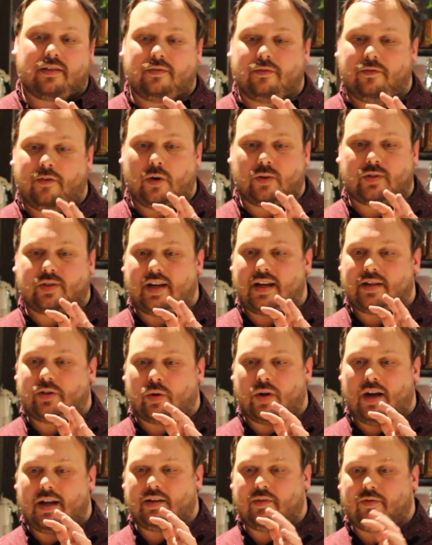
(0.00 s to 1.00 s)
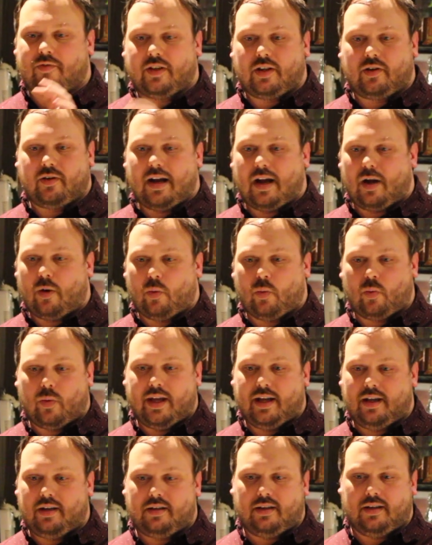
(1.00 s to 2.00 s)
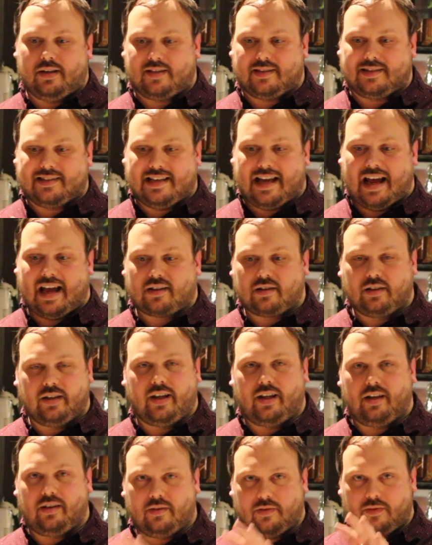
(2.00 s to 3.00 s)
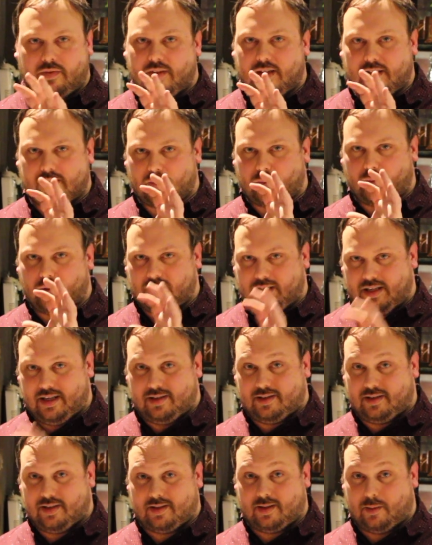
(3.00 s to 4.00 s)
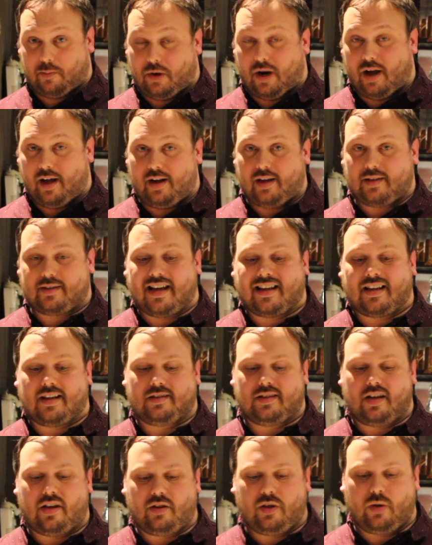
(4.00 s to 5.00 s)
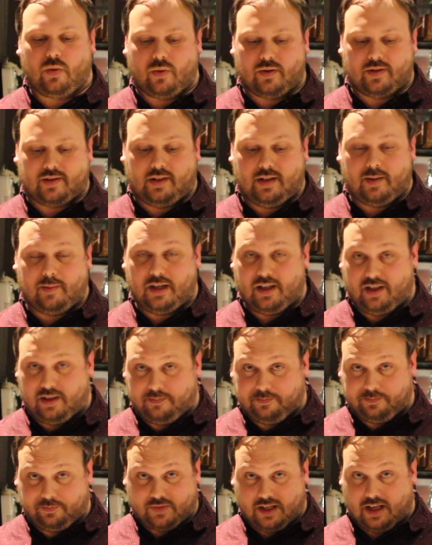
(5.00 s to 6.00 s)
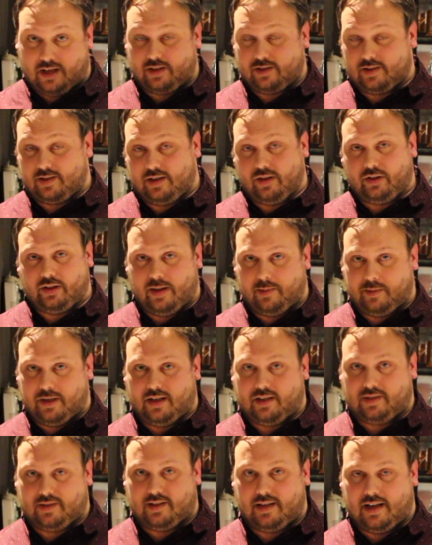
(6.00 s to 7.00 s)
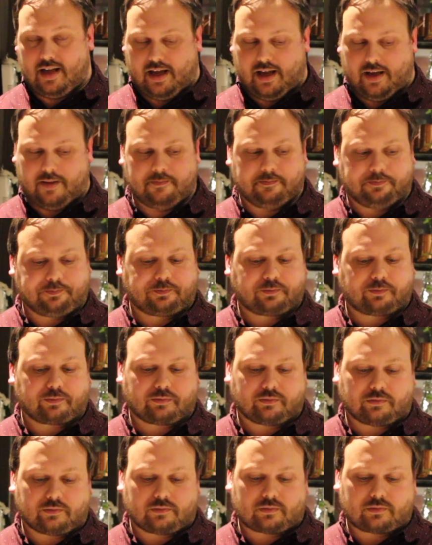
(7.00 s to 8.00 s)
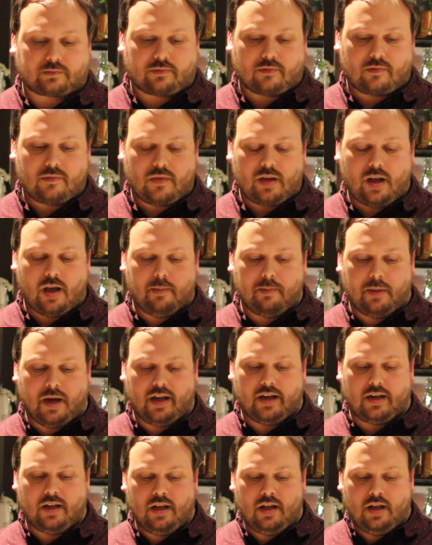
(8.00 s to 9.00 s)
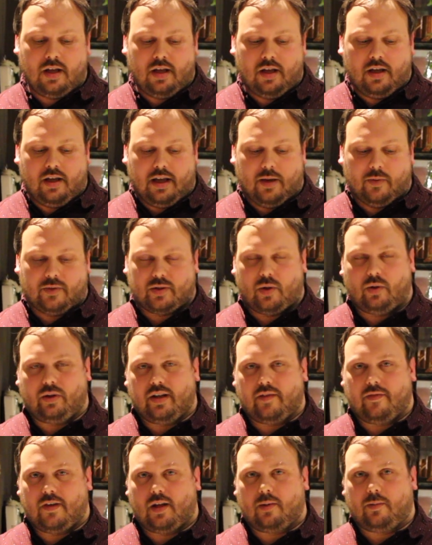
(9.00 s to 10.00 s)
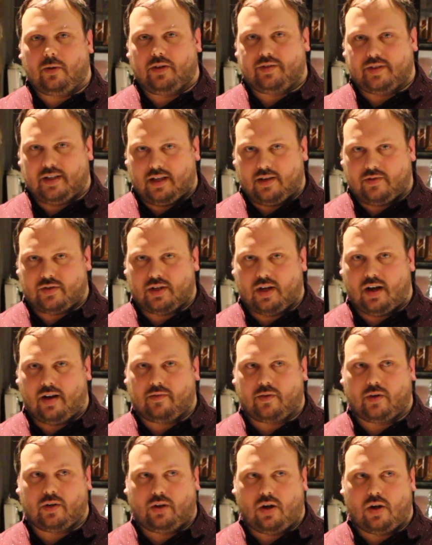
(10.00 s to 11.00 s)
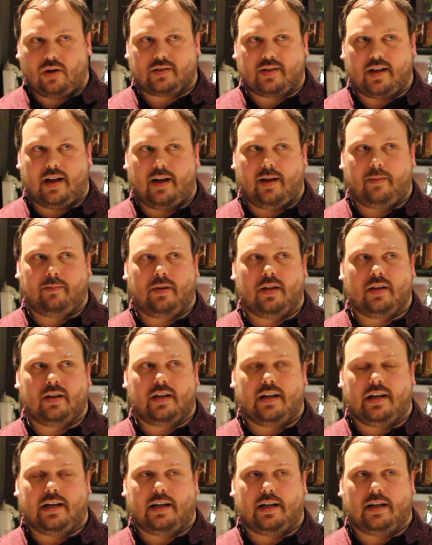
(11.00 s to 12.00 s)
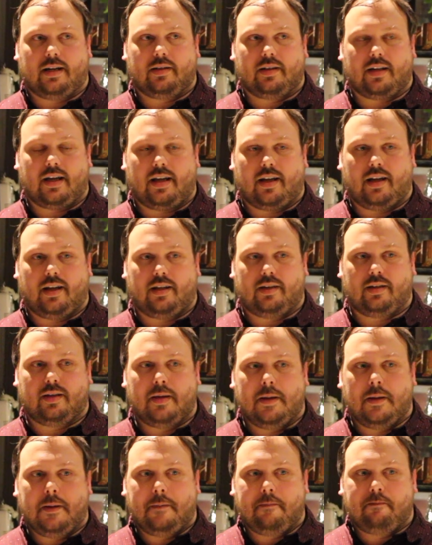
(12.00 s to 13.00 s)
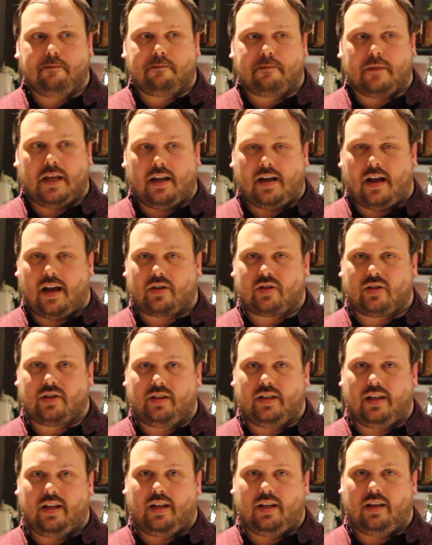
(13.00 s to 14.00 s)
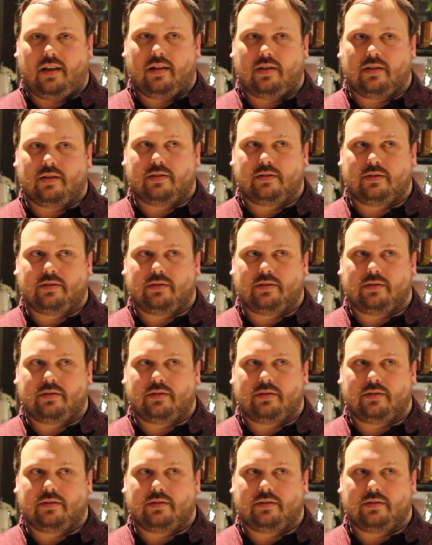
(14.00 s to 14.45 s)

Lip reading: Folks, I tried to figure out when exactly this released as a product. I can tell you it was limited, and it's still limited today, but it was only available at the gift shop for a long time, and it actually